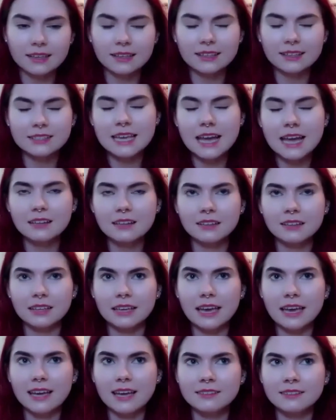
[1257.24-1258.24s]
exactly.
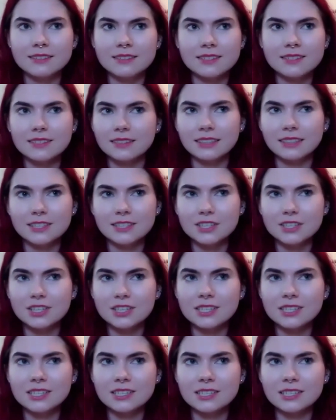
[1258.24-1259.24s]
And it's
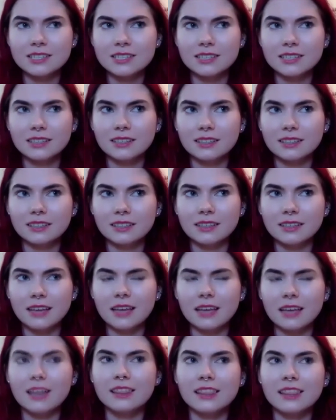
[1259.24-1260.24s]
just,
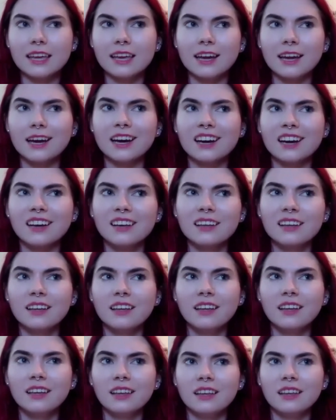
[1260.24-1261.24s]
I think
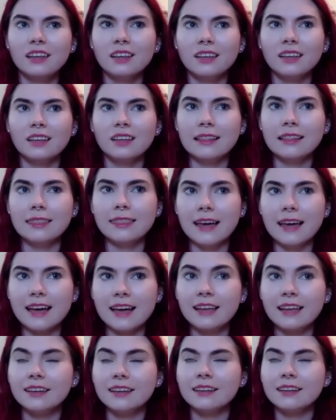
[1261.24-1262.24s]

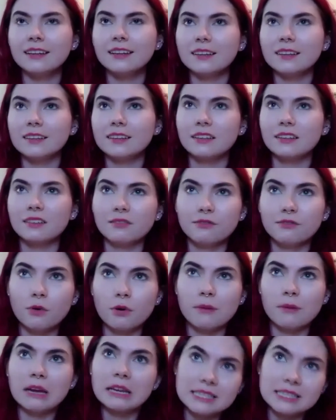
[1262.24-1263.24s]
that for
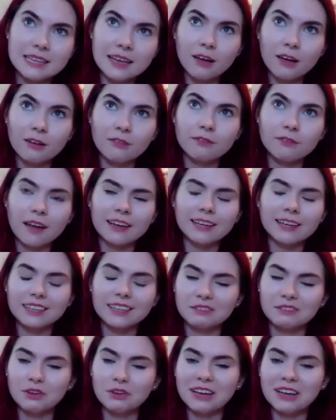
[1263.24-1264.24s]
myself, I
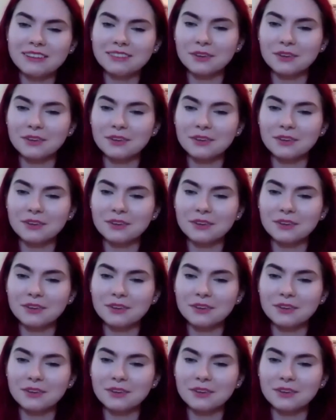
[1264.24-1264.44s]
can look at the